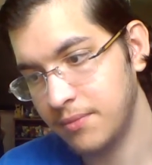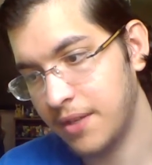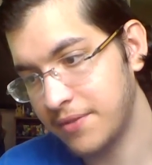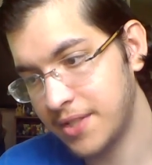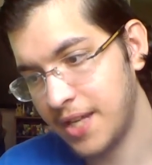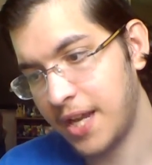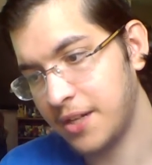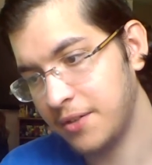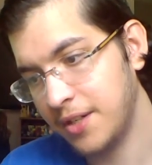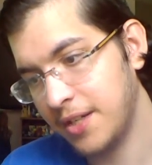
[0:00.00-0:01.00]
They have
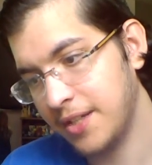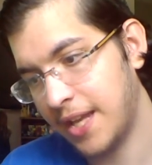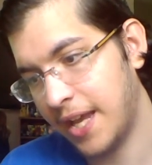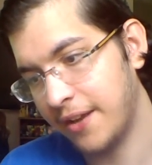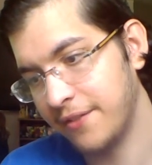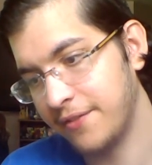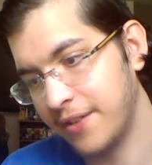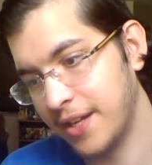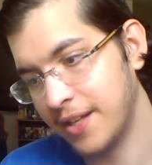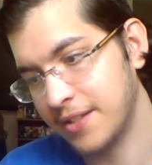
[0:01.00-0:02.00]
Sakura, they have
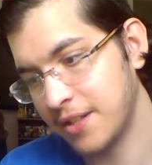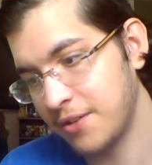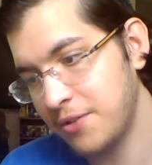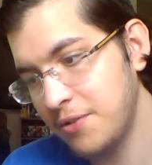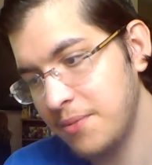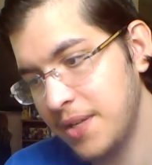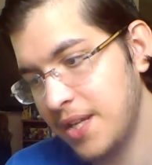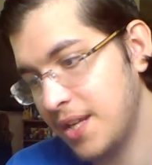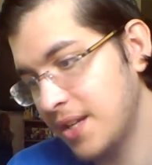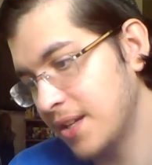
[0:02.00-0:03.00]

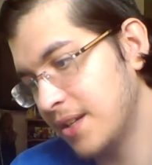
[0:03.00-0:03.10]
Takumi,